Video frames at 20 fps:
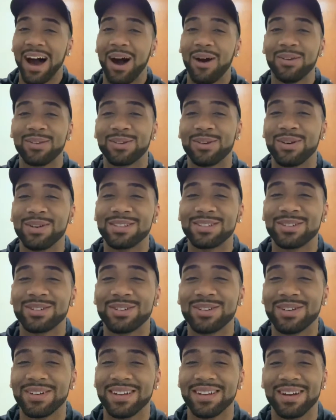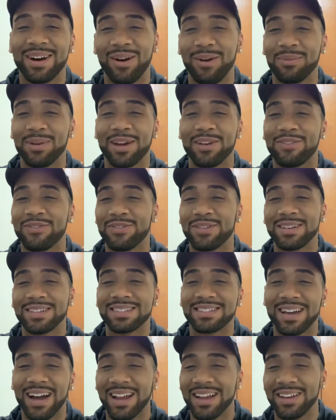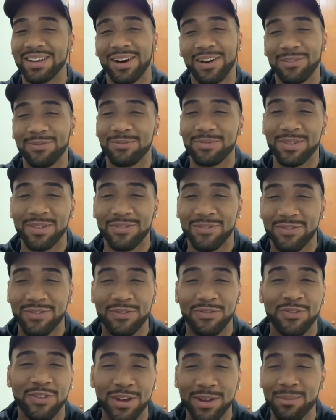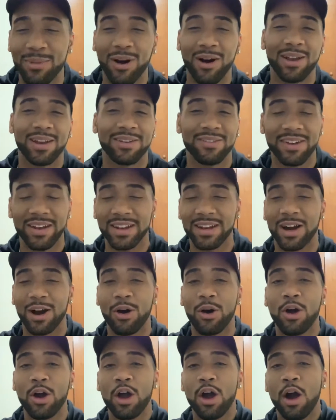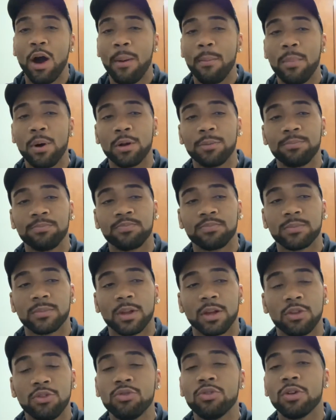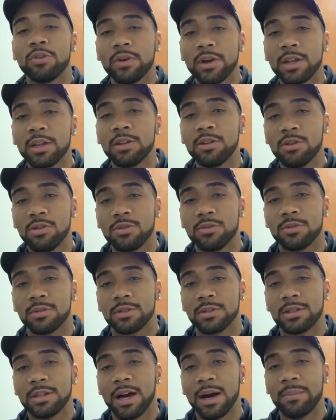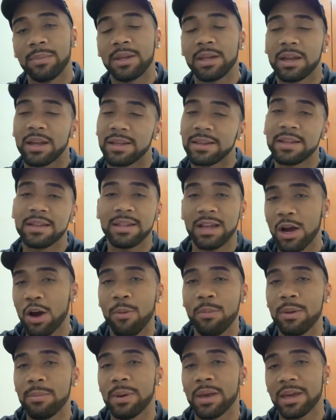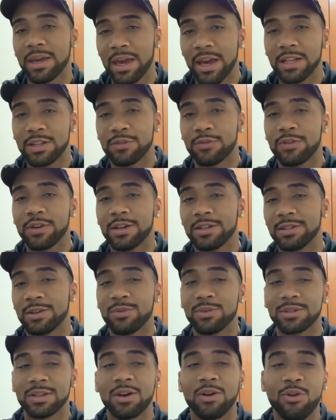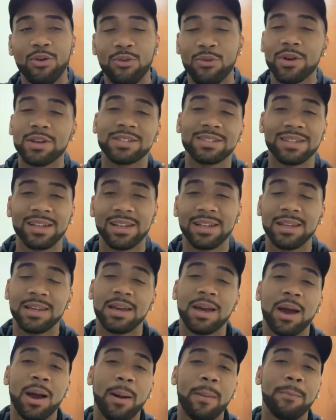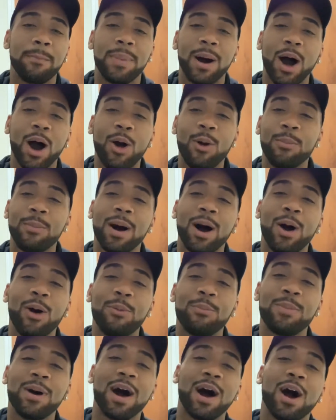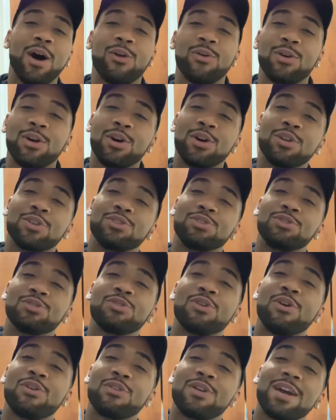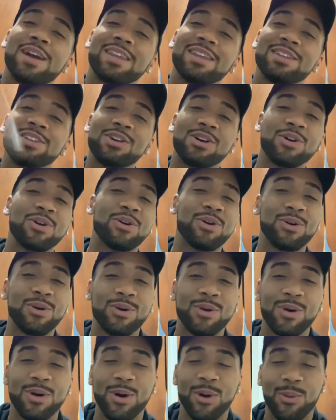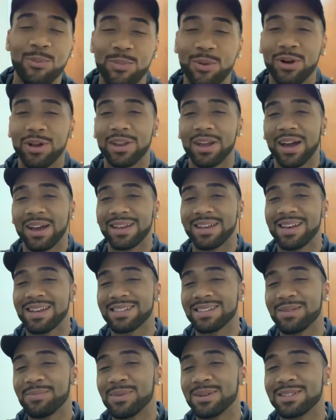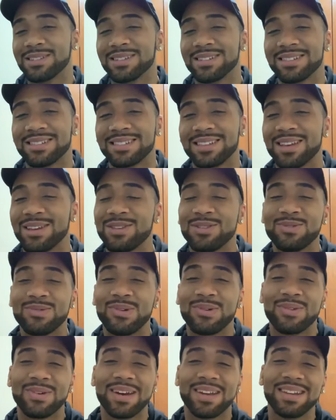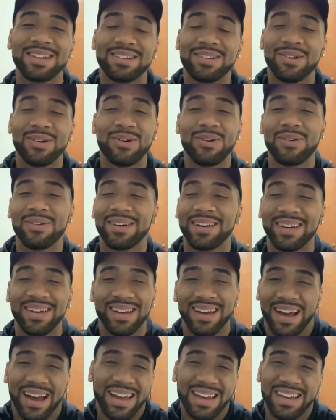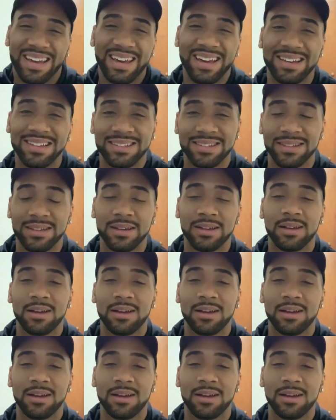was going so good and now I'm like freestyling, off freeballing right now. But you already know, you know what I mean? And I think that's going to be my catchphrase. It was originally, bow, bow, bow, you already know. But I guess I'm going to just say you already know, I guess.